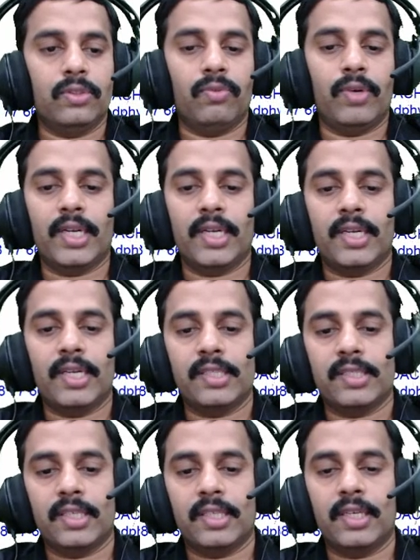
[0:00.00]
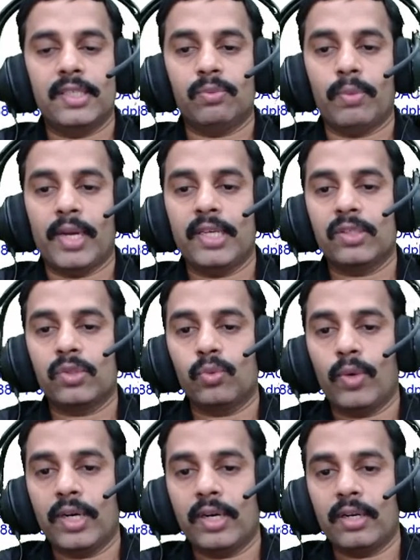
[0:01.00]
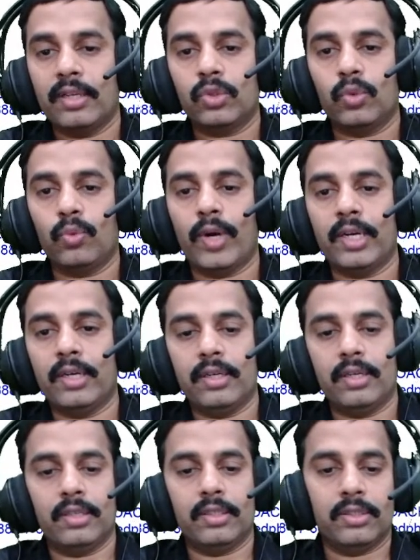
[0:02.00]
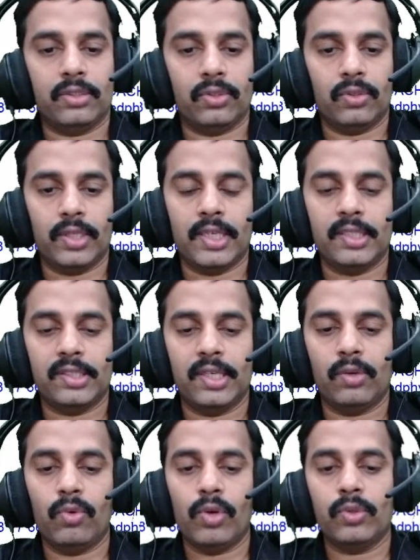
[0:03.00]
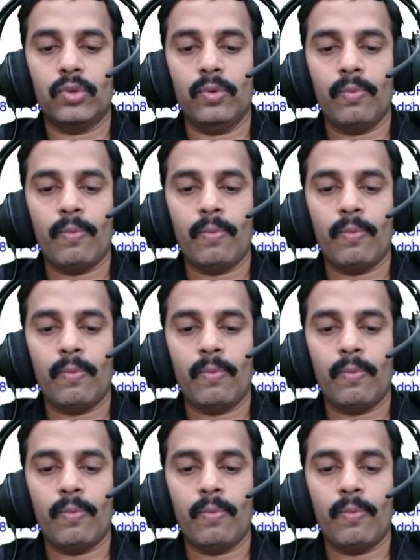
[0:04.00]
what I can say, that is minus 1 raised to 1. So that is equal to